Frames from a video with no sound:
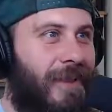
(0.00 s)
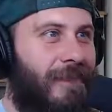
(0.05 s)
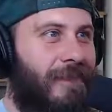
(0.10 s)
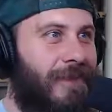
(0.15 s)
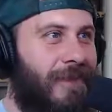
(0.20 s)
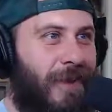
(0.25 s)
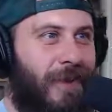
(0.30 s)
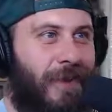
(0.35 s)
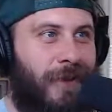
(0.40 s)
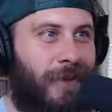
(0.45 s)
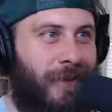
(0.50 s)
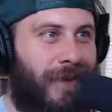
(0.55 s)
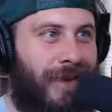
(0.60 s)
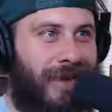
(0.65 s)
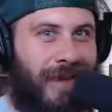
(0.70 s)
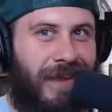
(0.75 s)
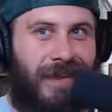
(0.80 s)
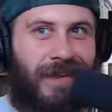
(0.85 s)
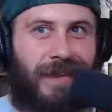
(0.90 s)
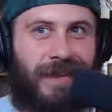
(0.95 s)
Stardew
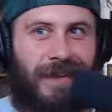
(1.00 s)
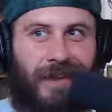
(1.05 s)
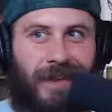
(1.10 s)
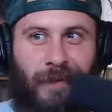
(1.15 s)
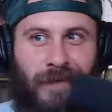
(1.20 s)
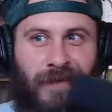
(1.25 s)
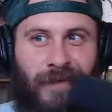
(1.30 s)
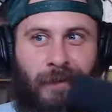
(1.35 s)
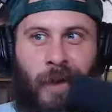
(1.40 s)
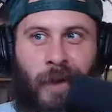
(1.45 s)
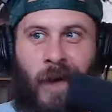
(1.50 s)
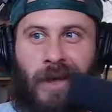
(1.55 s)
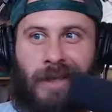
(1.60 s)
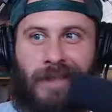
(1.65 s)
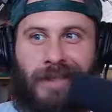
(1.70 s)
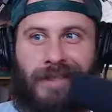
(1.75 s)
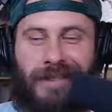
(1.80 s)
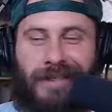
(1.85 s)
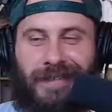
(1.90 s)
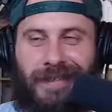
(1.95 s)
Valley with
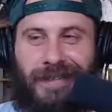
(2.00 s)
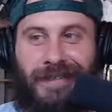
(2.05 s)
mods.